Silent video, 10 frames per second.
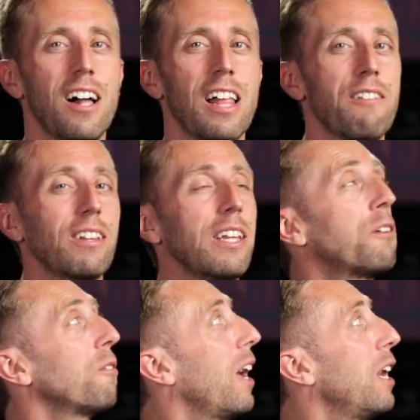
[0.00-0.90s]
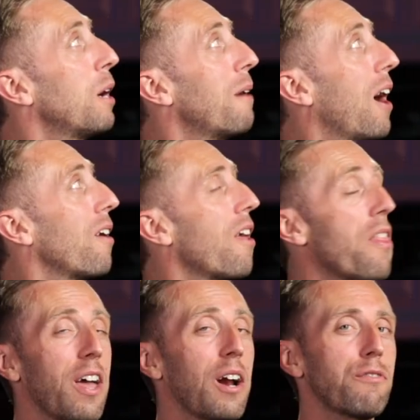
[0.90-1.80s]
I'll have a link right about
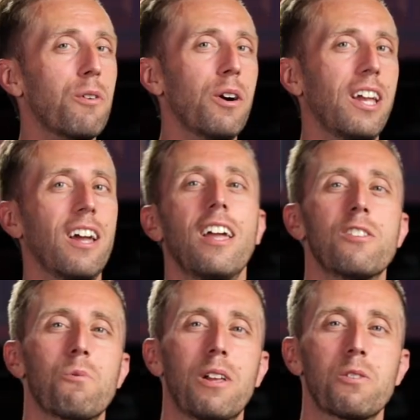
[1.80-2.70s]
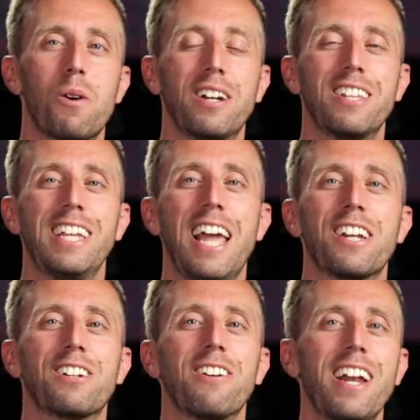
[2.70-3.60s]
there for you, as well as one in the
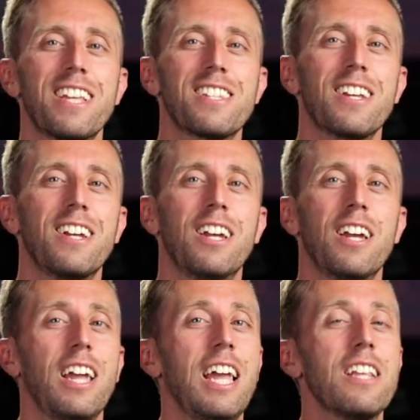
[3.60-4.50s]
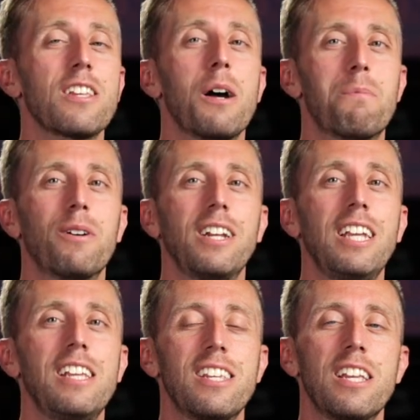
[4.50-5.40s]
end credits. It's a pretty
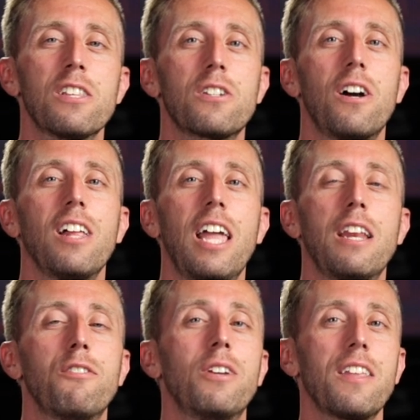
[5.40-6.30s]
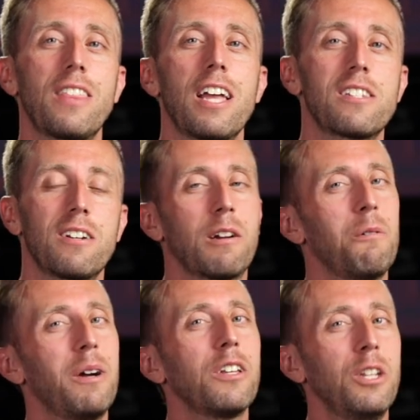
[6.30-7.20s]
easy install, and if you get that steering
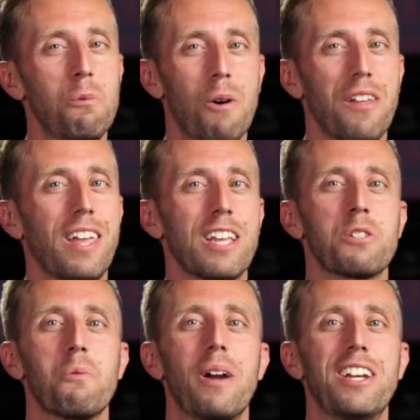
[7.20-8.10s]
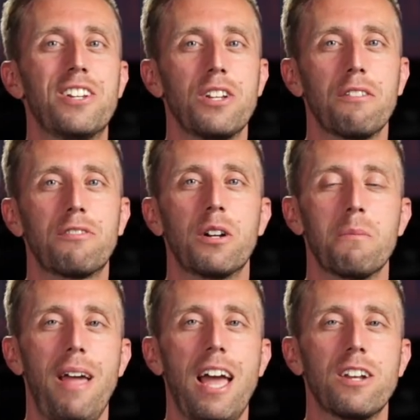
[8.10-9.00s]
wheel, you want that suede shifter to
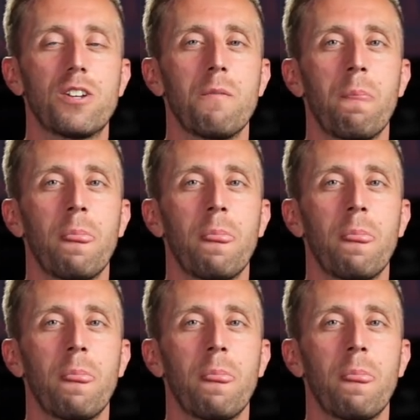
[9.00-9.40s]
match.